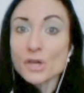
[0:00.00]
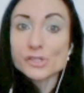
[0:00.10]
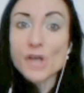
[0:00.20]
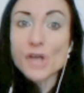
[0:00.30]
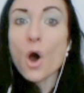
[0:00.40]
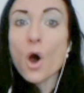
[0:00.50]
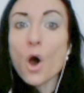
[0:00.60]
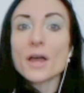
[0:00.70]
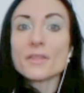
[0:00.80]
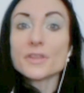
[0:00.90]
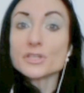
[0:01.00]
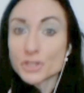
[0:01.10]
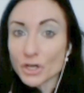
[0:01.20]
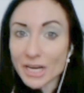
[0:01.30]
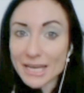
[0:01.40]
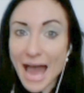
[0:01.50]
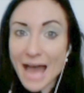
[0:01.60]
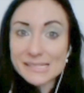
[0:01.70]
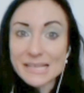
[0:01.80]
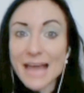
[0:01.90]
So the jury
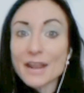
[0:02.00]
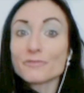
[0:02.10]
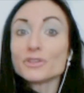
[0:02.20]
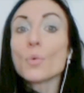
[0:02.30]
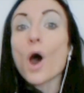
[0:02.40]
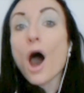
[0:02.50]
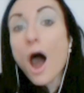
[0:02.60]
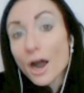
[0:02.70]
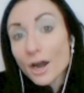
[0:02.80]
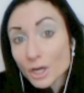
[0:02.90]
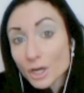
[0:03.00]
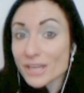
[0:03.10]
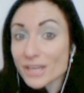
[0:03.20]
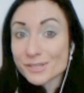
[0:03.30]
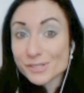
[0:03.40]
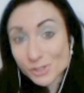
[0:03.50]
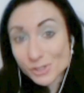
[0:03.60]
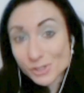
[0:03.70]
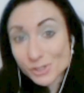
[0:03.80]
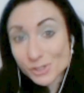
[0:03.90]
has it that if you are going to
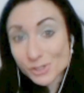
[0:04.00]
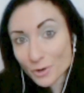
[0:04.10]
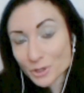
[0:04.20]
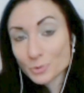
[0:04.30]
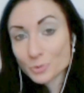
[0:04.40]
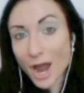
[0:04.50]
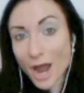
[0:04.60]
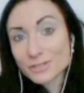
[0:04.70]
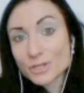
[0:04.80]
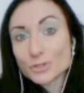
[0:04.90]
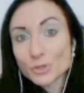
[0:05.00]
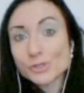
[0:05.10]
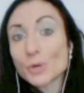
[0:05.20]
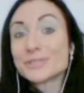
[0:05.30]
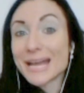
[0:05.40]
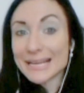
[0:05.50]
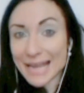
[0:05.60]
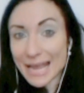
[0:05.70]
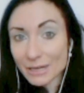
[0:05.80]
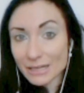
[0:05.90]
stretch before you run, to do so
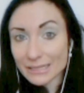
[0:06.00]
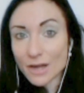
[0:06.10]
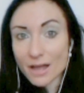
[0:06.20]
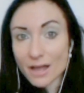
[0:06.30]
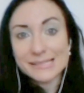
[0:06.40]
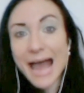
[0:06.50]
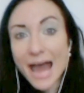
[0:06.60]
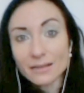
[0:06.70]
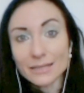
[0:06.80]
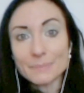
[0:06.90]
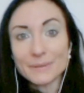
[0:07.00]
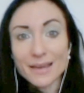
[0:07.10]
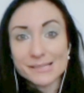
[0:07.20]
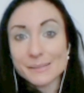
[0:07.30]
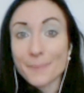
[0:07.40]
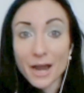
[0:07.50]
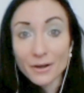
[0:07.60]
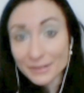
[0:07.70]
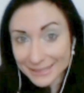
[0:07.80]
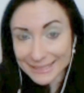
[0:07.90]
dynamically, not statically, because
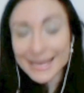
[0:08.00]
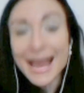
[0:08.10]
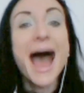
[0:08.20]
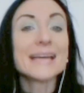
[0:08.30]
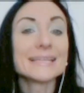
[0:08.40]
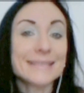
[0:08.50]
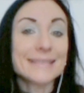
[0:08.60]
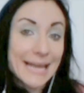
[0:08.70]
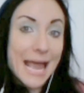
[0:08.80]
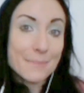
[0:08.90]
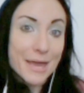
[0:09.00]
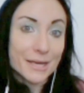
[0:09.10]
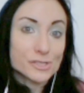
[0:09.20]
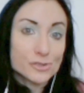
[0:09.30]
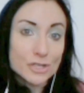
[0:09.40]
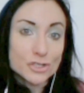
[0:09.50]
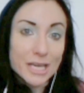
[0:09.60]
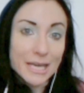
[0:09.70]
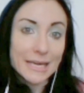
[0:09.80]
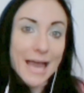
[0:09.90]
apparently Dynamic
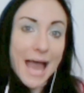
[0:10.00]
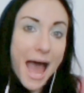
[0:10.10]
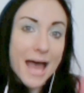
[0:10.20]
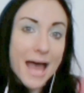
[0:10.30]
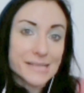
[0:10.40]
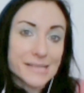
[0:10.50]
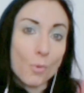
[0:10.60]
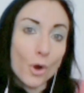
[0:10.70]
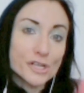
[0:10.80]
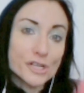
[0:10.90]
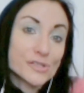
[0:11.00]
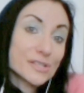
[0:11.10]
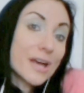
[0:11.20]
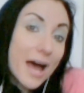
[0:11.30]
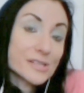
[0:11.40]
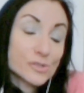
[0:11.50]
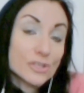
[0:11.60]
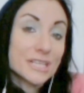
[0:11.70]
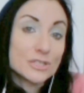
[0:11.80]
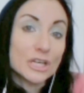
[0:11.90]
stretching has a more
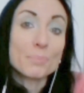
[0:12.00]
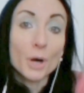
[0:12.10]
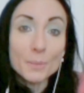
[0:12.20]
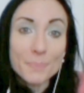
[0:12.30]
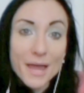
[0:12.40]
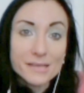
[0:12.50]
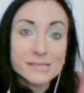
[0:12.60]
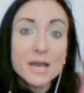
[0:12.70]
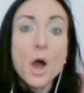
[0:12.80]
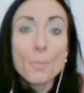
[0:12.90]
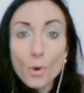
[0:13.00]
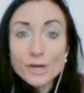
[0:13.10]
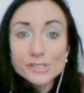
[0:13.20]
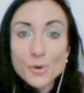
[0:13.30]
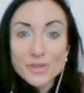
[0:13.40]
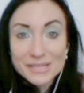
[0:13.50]
strategic purpose, more so than